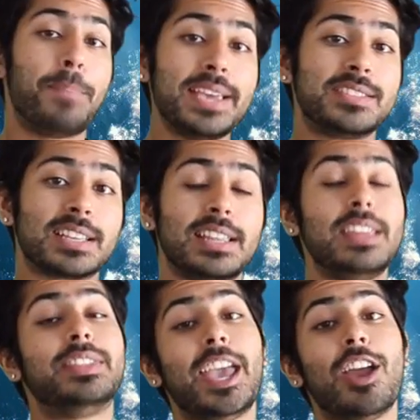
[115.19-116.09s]

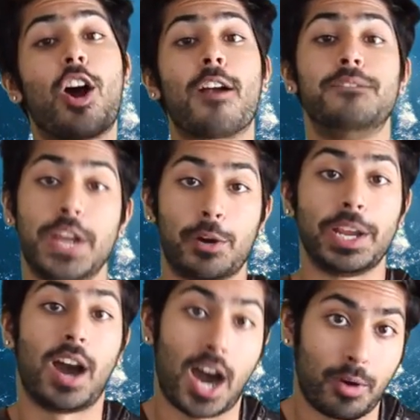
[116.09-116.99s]
Basically, they are
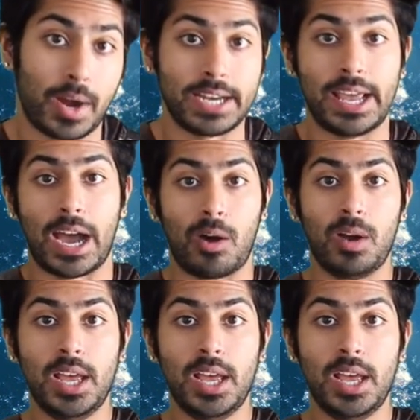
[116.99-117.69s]
very hot right now.